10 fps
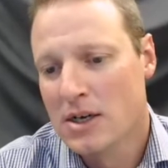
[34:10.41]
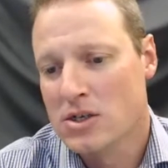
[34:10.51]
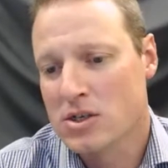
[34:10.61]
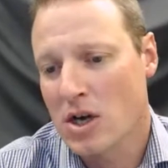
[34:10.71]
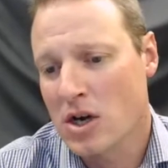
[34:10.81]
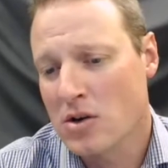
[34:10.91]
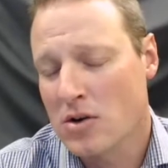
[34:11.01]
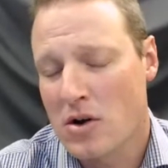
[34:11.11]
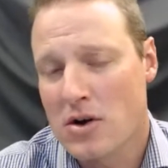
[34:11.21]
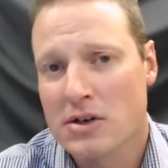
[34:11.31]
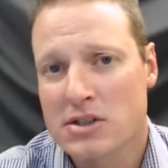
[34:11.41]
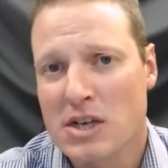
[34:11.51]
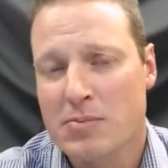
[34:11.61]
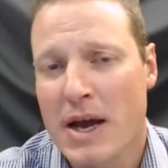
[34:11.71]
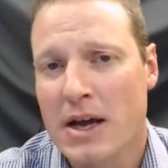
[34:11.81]
So
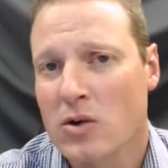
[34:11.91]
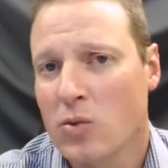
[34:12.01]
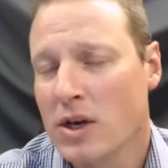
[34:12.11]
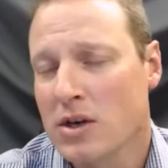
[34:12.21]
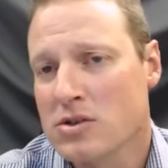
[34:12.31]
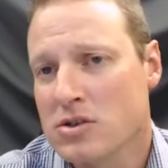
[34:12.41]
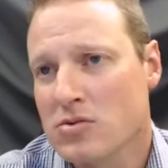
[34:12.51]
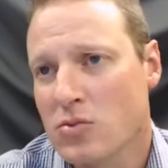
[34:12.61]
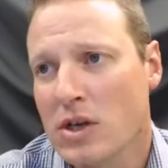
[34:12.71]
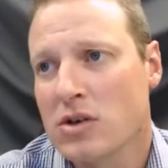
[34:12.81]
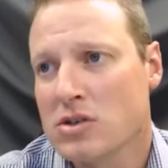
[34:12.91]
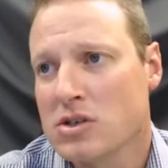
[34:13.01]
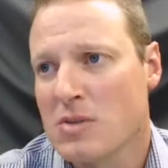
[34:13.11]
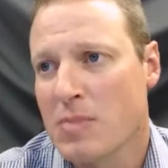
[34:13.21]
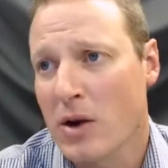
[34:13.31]
Receipt Bank, we use
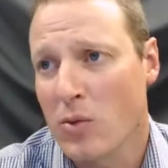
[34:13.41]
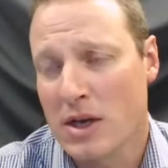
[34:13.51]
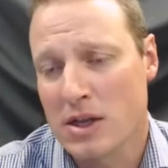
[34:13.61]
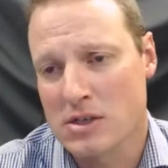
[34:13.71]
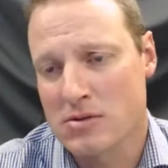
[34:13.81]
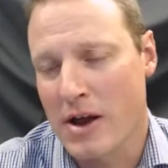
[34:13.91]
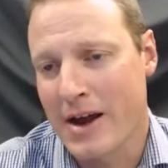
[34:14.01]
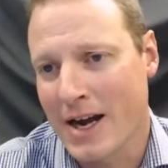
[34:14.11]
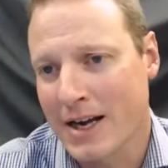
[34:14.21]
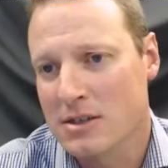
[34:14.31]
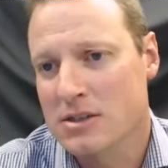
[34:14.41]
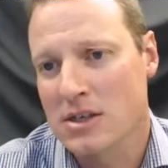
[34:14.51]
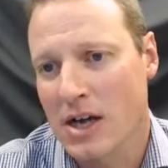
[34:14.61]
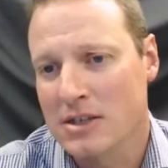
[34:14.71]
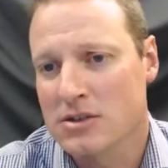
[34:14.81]
Receipt Bank where there's like hundreds and
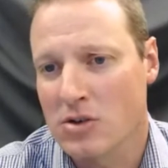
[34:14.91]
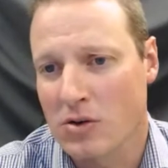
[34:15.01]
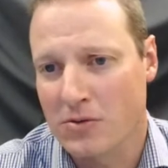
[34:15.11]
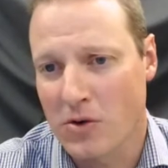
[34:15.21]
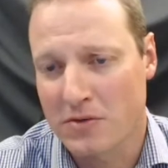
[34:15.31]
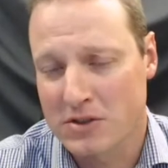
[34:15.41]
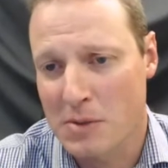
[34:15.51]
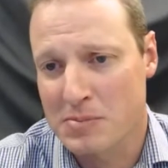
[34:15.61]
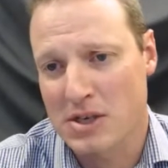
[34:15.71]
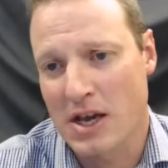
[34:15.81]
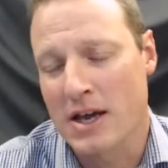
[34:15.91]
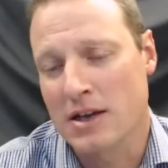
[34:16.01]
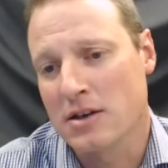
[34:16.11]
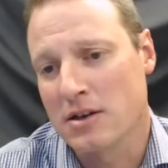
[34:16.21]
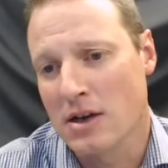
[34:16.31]
hundreds of slips
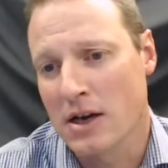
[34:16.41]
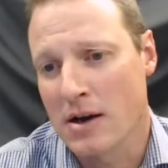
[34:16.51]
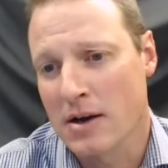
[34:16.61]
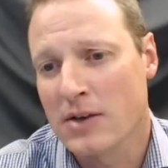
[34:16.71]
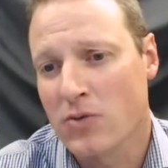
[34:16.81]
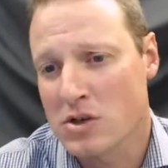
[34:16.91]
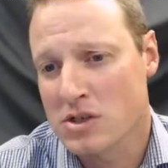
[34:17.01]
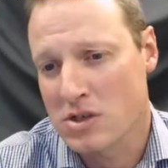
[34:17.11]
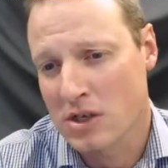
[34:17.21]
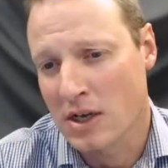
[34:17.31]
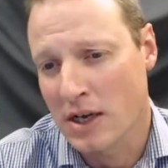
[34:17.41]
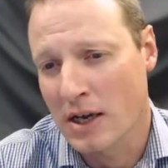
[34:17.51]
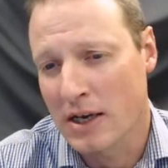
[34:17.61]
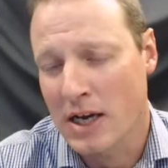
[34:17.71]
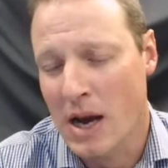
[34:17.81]
and invoices
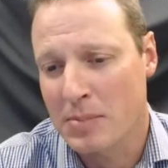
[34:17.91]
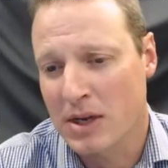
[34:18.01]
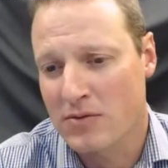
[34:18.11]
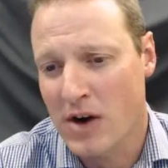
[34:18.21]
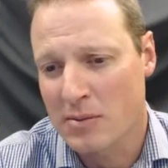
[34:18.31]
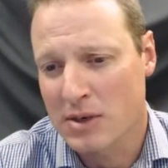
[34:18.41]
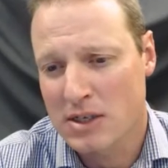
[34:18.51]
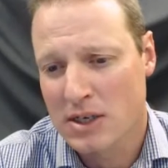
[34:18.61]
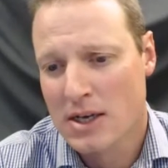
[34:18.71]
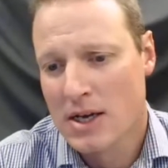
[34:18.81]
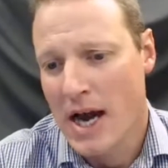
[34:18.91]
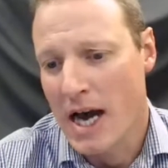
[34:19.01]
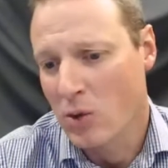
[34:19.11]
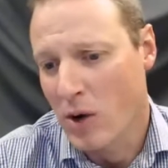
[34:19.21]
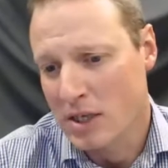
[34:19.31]
in a company environment.
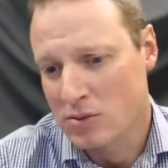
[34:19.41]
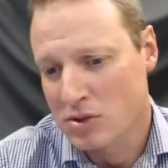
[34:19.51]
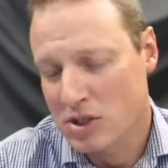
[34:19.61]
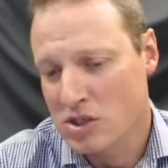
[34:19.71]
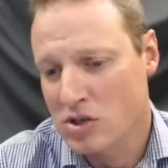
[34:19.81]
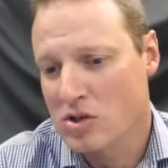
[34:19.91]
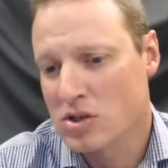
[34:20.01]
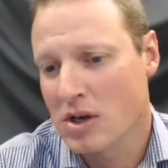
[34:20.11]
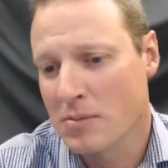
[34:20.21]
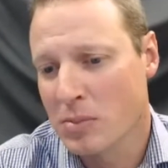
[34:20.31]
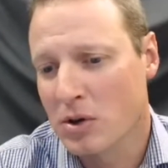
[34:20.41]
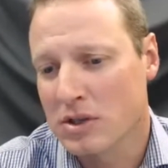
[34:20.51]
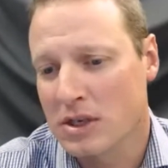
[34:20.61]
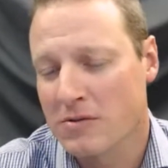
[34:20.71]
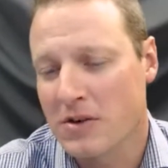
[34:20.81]
Otherwise, we'll just use the
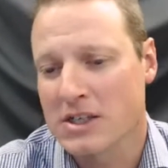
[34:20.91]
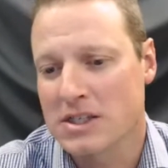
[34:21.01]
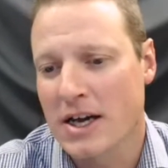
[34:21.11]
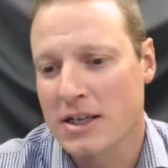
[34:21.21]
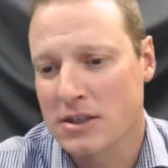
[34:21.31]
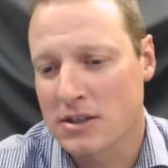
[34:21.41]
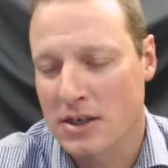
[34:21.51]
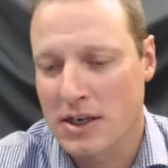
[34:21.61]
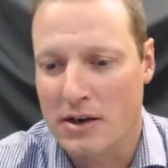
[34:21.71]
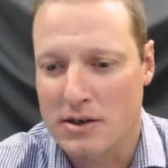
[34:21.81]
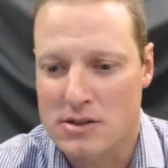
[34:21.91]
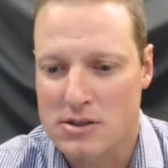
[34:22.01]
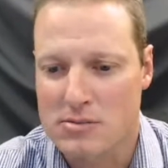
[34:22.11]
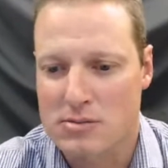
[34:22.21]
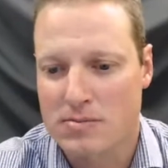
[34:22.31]
built-in functionality in the accounting
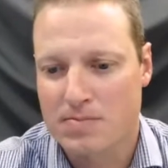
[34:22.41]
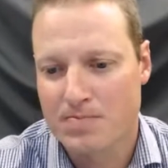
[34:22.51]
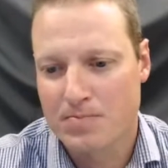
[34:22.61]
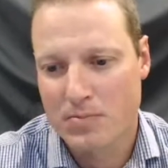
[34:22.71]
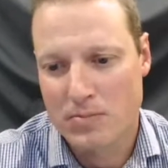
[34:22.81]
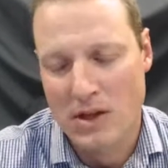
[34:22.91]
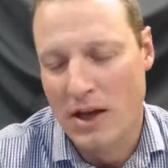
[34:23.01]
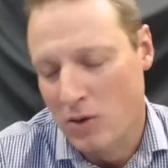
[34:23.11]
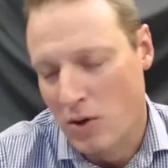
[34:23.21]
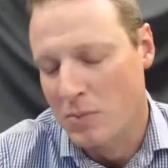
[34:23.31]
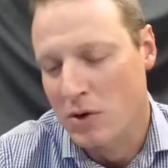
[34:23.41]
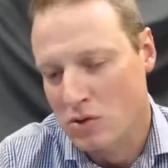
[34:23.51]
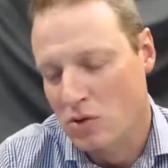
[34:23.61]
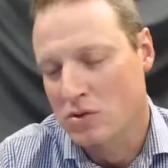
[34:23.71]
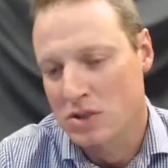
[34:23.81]
system, like QuickBooks
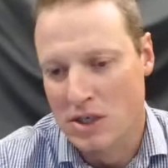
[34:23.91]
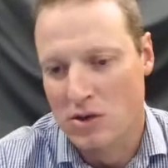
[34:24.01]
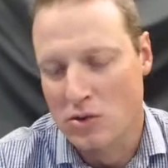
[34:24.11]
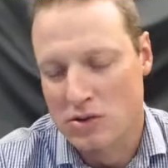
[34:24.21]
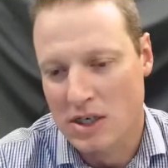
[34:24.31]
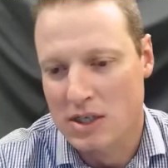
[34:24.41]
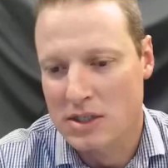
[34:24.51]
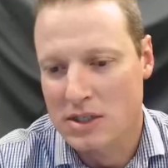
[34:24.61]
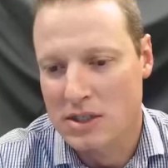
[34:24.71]
or Xero or Sage.